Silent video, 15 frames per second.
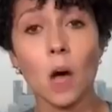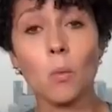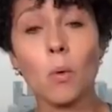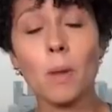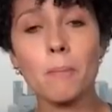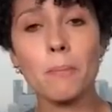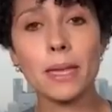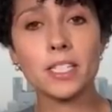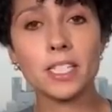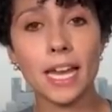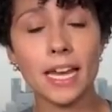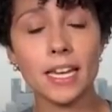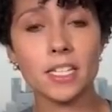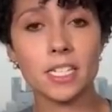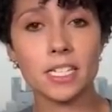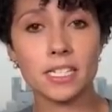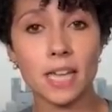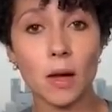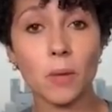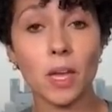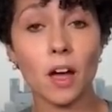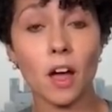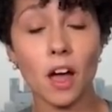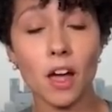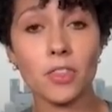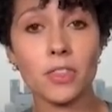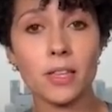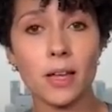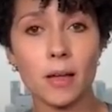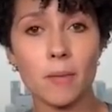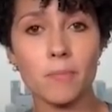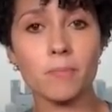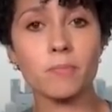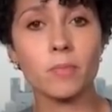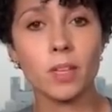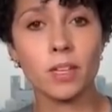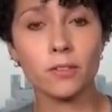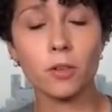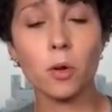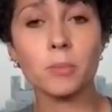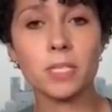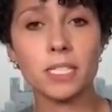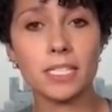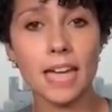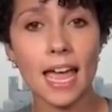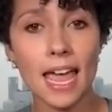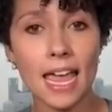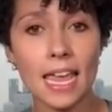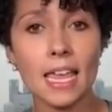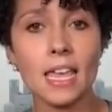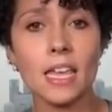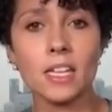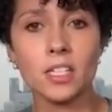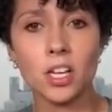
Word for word: And one big change is that we heard um, from today,